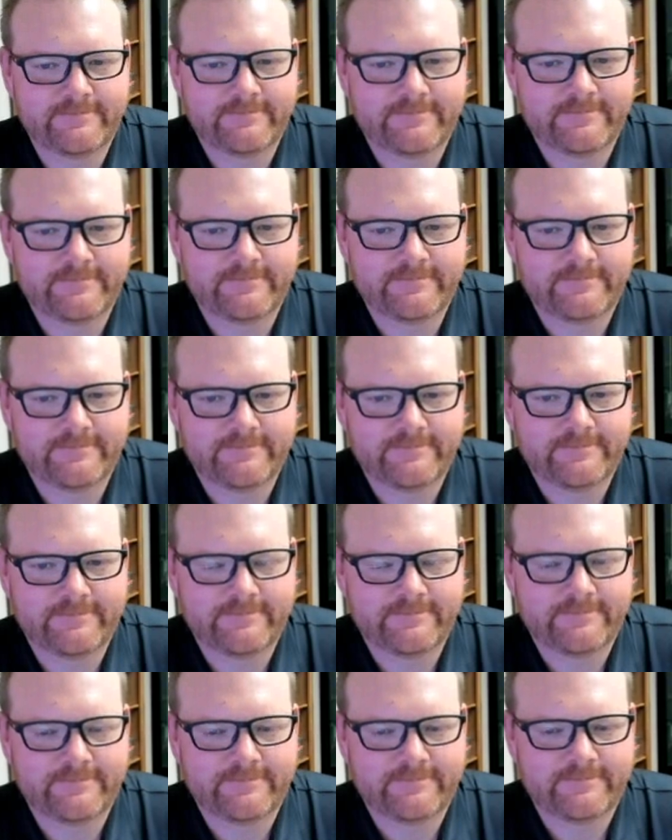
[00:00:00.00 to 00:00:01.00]

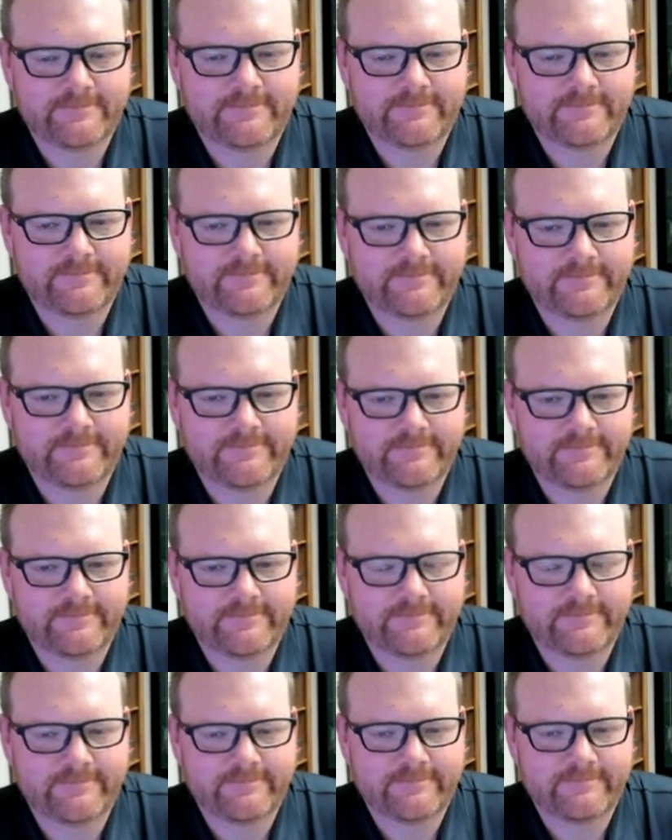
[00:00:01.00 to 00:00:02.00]

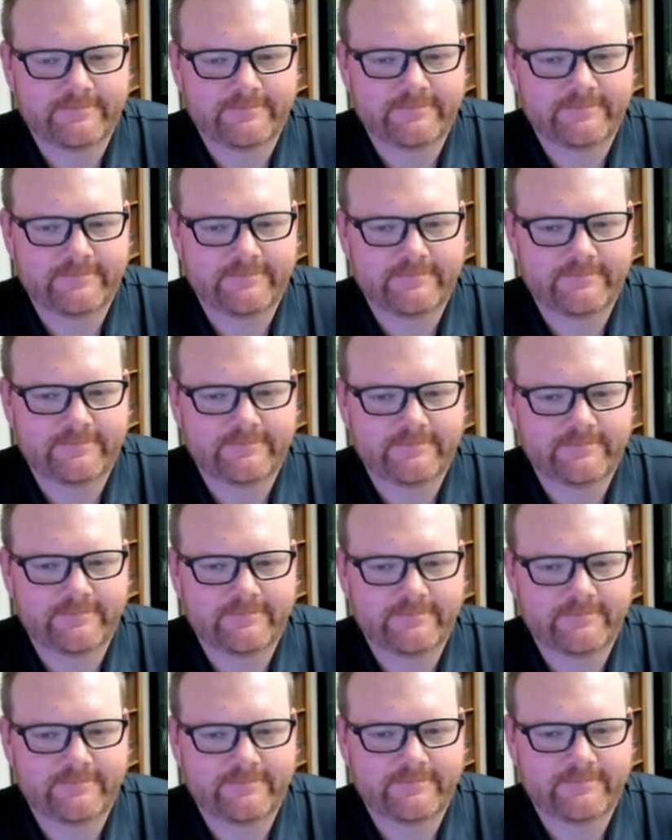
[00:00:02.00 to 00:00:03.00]

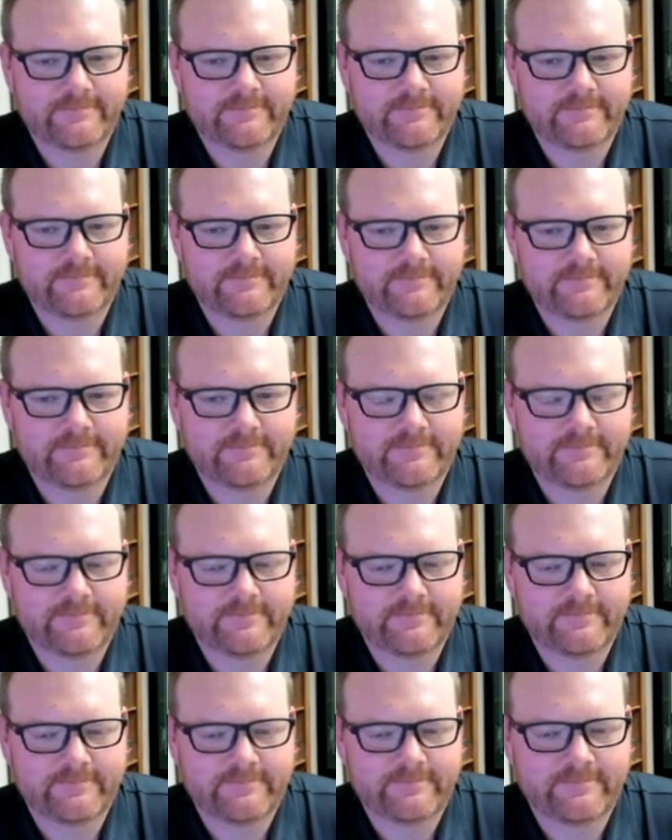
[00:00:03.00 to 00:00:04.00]

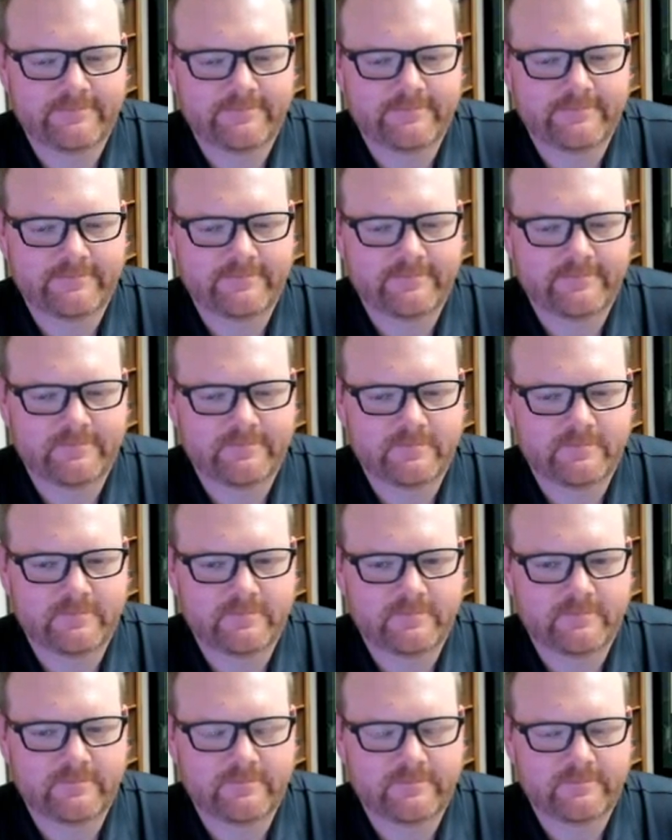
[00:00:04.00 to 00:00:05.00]

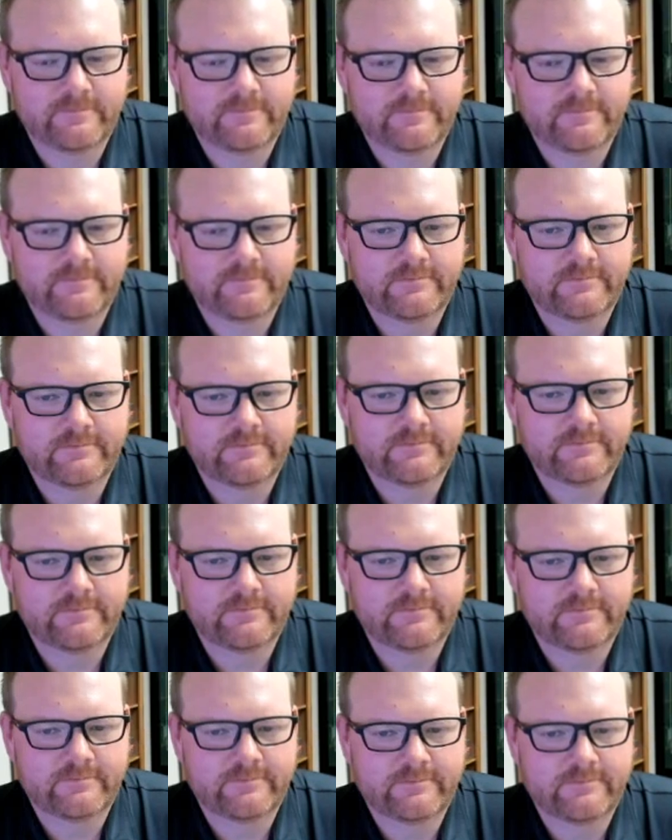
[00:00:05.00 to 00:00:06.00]

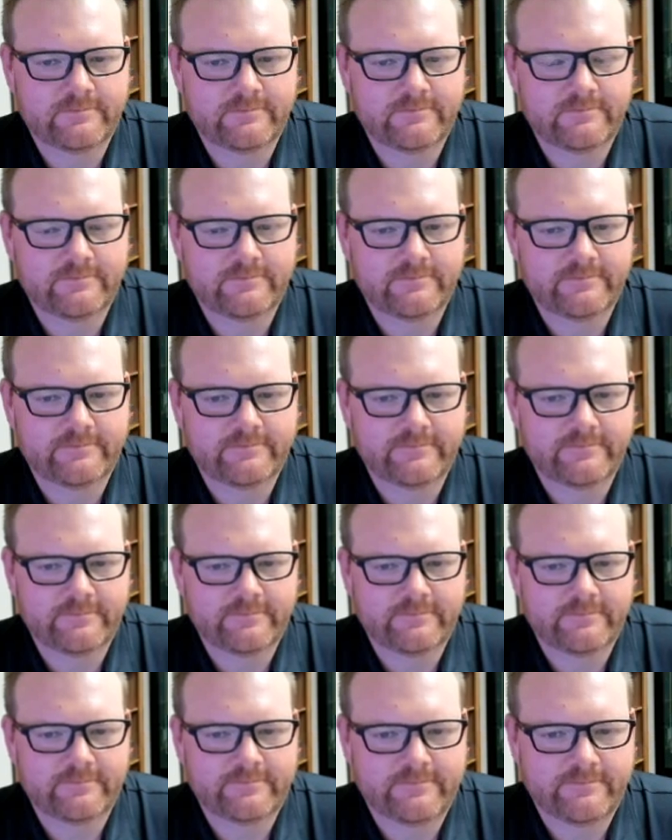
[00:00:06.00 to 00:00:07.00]

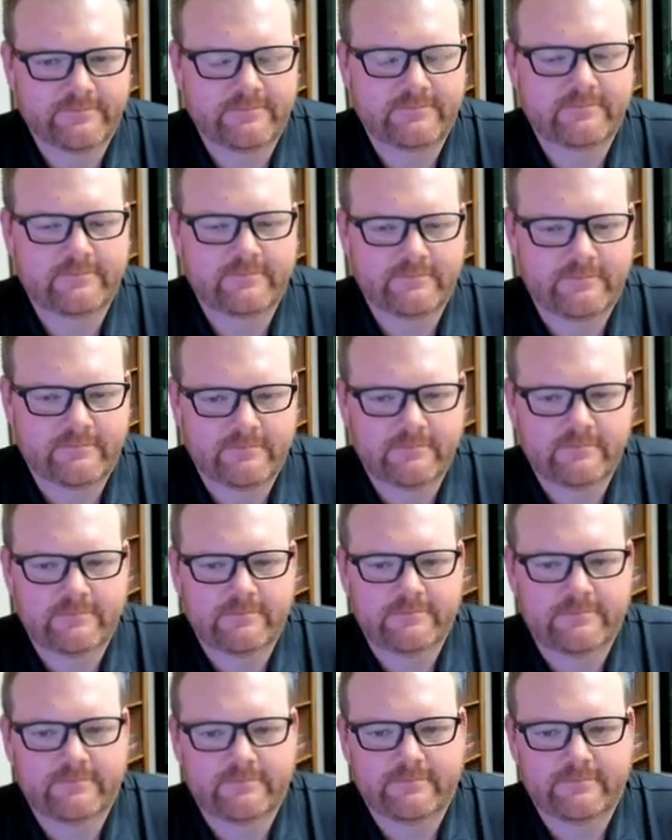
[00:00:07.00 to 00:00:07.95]
(silent)